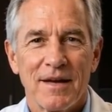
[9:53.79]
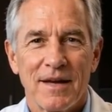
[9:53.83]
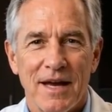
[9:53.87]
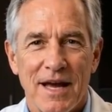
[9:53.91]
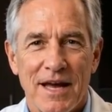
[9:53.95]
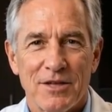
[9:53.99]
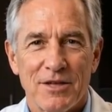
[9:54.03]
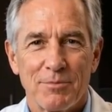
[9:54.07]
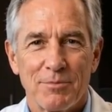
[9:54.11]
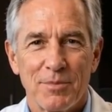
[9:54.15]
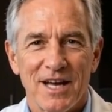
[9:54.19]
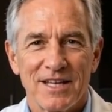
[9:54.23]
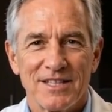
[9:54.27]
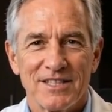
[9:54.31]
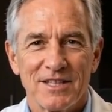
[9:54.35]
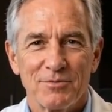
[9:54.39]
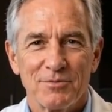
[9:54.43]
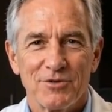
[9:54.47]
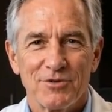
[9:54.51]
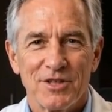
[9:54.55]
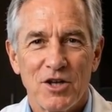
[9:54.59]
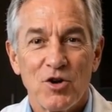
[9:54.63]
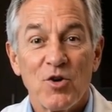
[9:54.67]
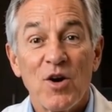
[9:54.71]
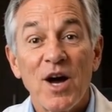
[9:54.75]
Expect
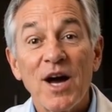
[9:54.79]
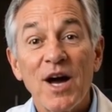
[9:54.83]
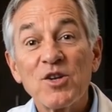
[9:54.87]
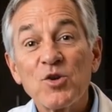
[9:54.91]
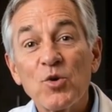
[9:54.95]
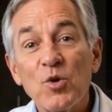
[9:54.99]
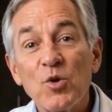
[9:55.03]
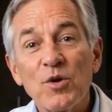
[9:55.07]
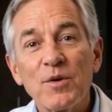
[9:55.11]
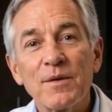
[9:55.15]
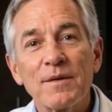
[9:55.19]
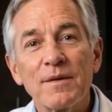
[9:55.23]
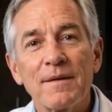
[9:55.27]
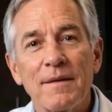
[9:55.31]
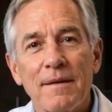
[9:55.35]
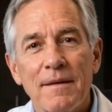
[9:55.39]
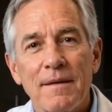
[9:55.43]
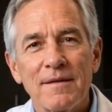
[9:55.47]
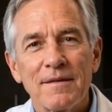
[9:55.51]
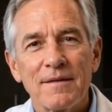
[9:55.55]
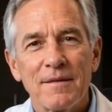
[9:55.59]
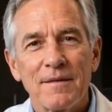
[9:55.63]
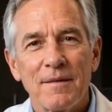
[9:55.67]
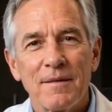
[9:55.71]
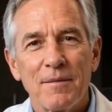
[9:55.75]
something gradual,
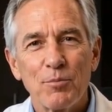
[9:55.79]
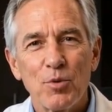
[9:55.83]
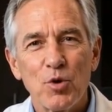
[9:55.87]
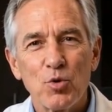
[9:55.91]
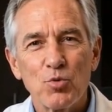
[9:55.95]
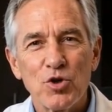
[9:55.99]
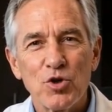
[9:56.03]
but